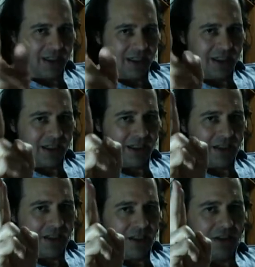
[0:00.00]

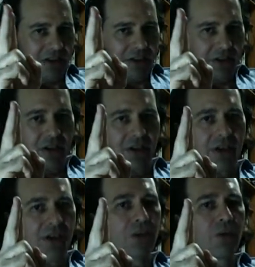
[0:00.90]
and
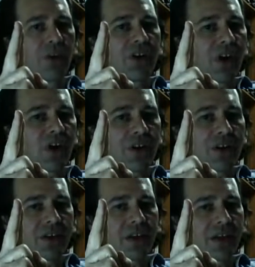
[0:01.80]
you're working on
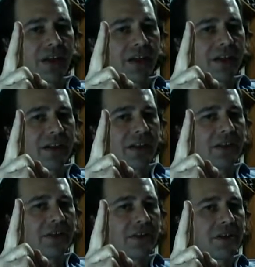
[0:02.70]
it, and
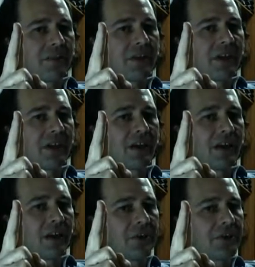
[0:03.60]
somebody
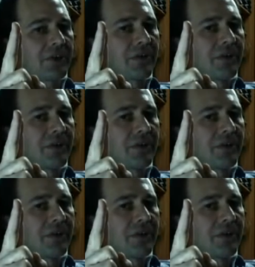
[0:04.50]
calls you,